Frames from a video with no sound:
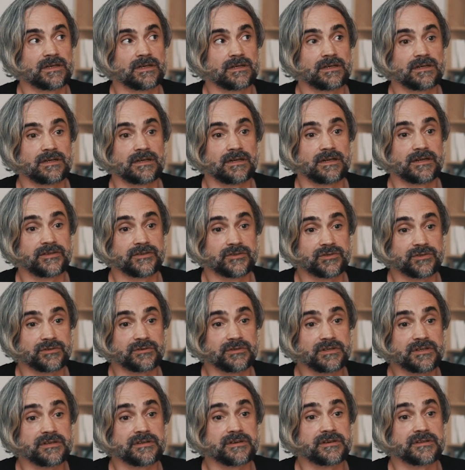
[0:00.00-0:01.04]
And
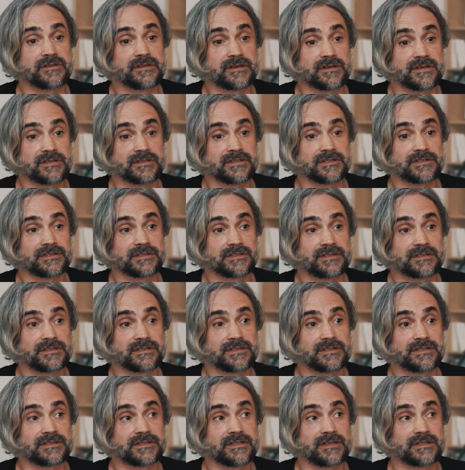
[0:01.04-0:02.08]
really,
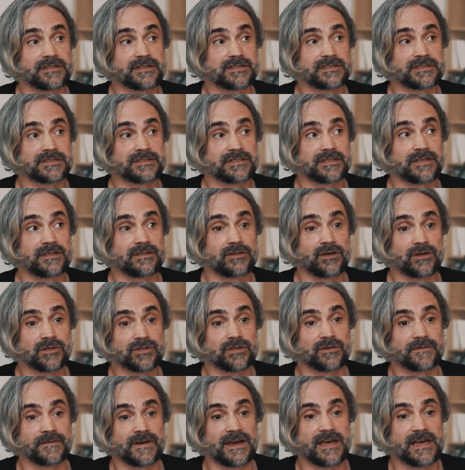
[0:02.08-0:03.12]
there's a
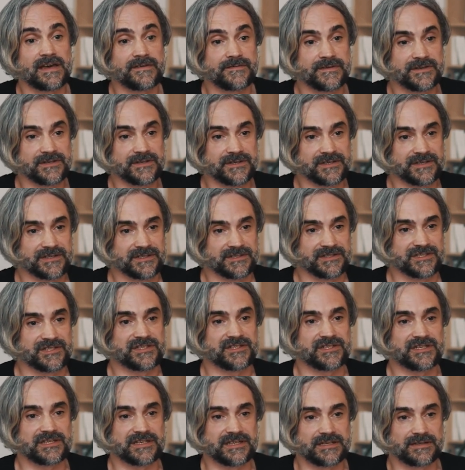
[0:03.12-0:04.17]
lot of
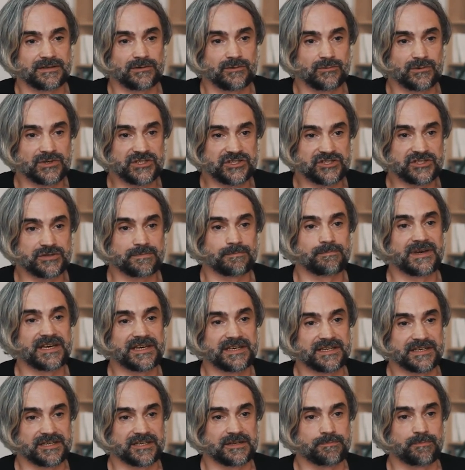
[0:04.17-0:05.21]
evidence which
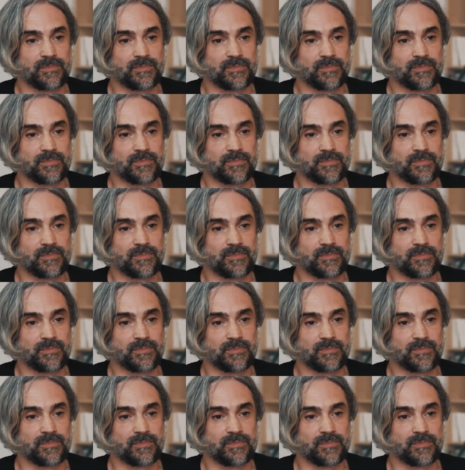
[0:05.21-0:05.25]
make it